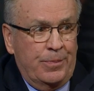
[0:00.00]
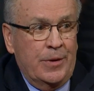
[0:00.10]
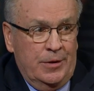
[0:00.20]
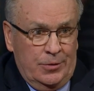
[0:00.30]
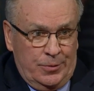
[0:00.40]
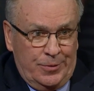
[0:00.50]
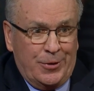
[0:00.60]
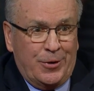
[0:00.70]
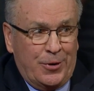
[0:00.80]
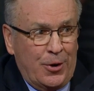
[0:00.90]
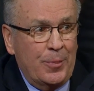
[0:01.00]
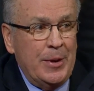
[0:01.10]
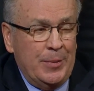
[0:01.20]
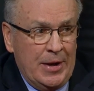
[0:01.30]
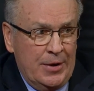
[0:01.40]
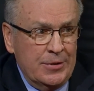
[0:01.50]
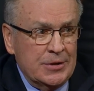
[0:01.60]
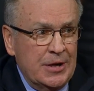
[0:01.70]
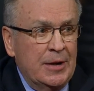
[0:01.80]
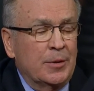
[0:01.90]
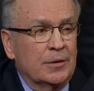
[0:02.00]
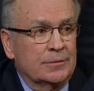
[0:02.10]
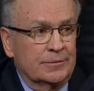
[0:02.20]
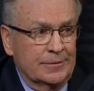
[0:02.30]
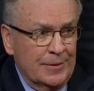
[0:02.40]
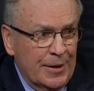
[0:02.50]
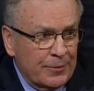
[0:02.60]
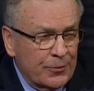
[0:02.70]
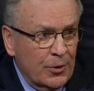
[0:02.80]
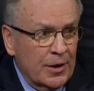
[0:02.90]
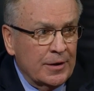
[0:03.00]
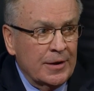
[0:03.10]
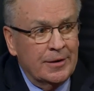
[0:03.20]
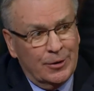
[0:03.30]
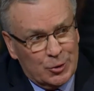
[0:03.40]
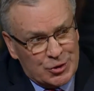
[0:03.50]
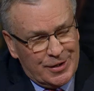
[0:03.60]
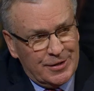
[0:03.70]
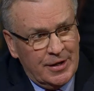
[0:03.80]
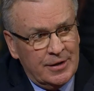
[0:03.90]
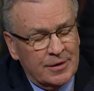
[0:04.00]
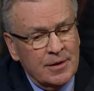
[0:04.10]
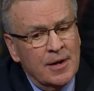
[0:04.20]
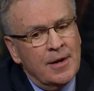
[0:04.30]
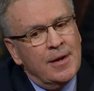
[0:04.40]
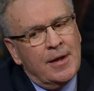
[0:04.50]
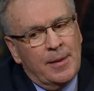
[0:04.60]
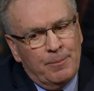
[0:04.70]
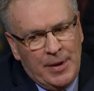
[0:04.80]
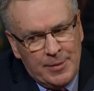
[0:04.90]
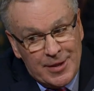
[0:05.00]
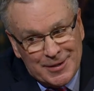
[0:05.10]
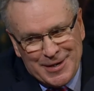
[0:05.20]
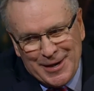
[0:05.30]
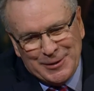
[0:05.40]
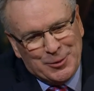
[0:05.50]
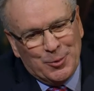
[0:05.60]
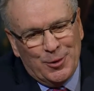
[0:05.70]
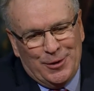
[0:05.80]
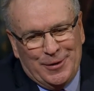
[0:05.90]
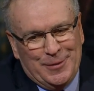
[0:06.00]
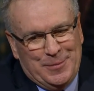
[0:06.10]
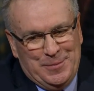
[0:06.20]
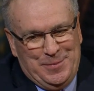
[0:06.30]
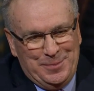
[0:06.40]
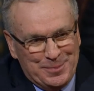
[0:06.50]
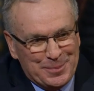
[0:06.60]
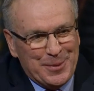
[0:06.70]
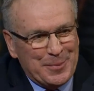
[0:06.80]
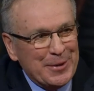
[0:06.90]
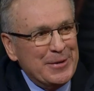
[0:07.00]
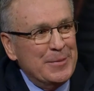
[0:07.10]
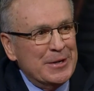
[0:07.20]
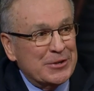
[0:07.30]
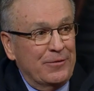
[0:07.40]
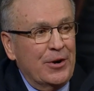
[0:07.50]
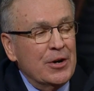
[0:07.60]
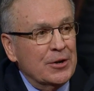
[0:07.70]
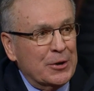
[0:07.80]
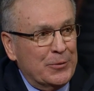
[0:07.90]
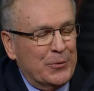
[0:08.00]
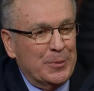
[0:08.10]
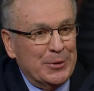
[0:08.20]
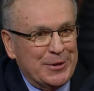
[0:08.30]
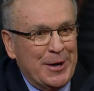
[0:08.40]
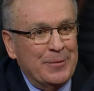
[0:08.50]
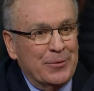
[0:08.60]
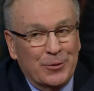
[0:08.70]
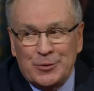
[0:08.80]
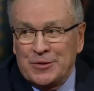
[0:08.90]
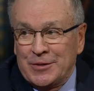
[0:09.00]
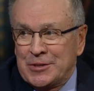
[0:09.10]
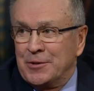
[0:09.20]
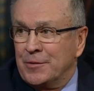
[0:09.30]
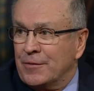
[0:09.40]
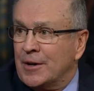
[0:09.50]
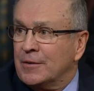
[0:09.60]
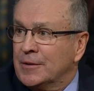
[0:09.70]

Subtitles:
you know, call people out on the table up front and negotiate later. Maybe that tactic will work, but believe me, it's a very uncomfortable time for those of us that are involved.